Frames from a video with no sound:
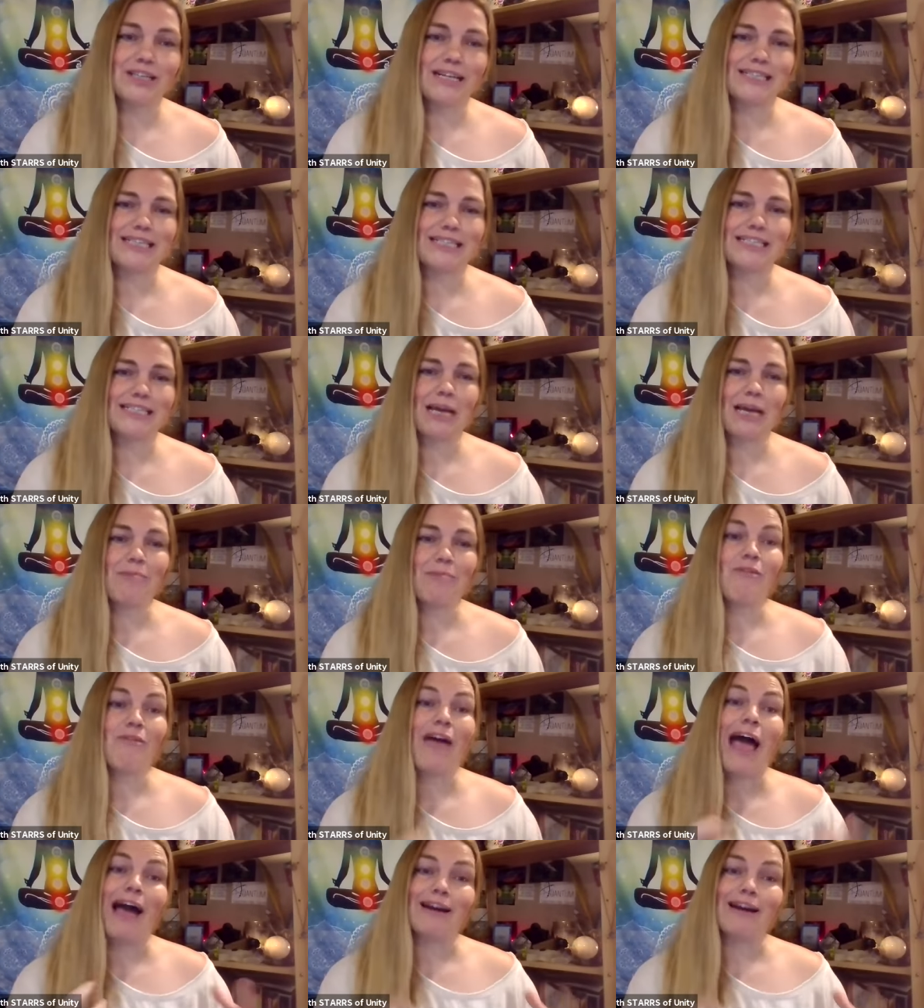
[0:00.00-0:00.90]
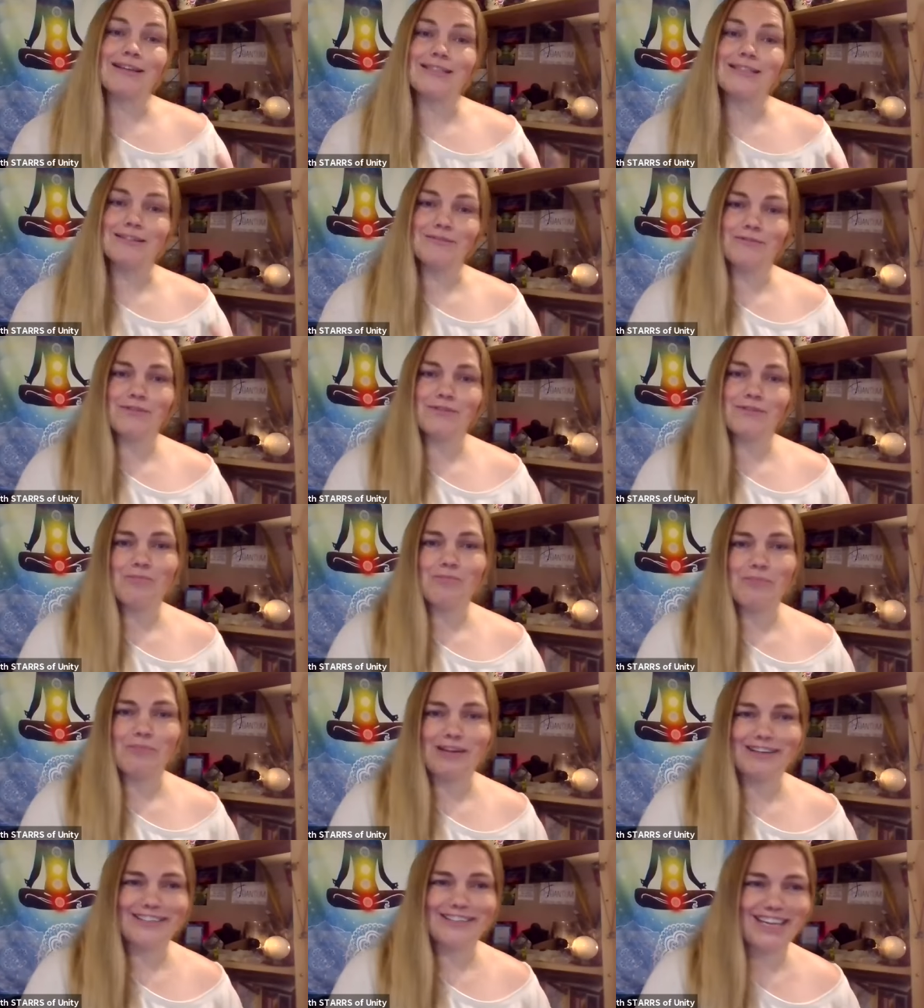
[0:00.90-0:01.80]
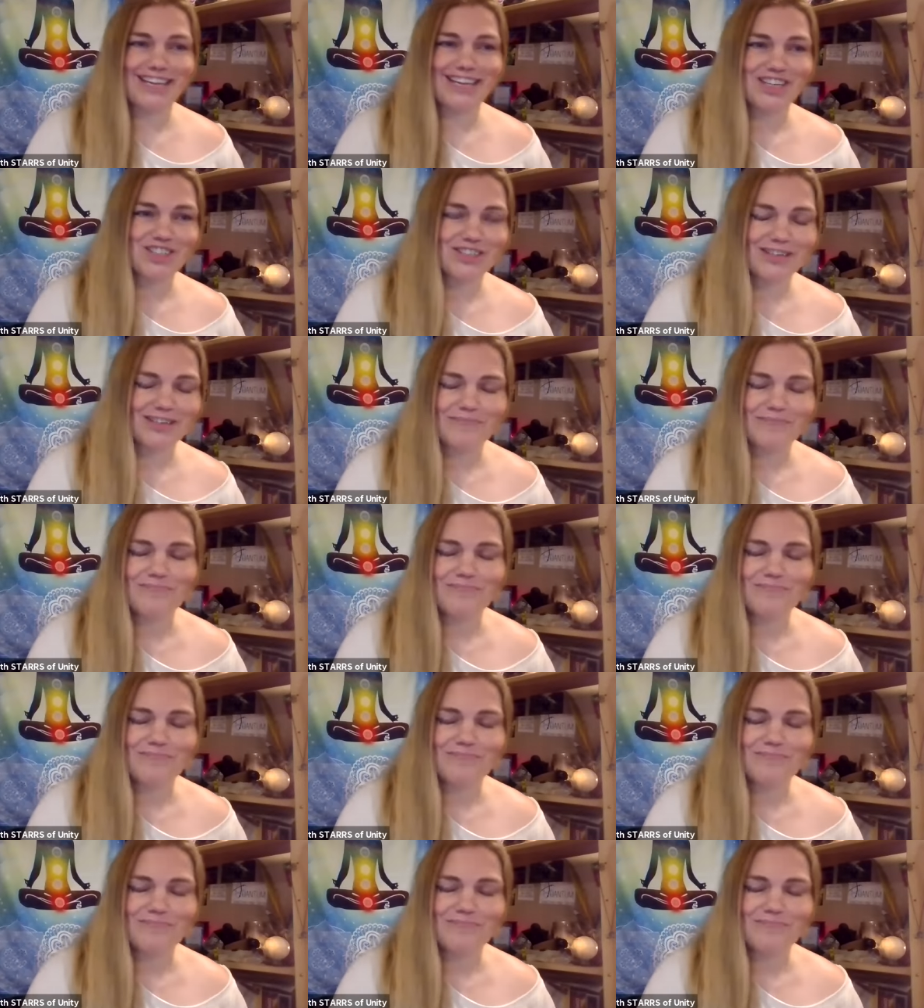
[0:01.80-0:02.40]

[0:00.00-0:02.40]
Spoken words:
That's a type of active meditation.